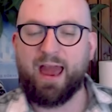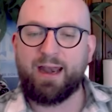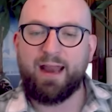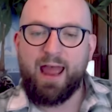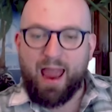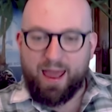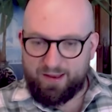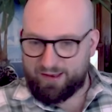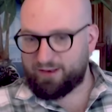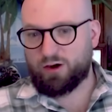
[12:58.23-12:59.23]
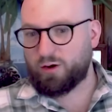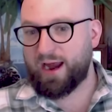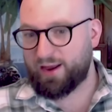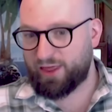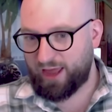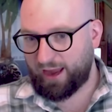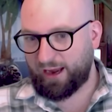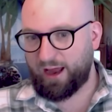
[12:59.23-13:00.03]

And this is a great thing.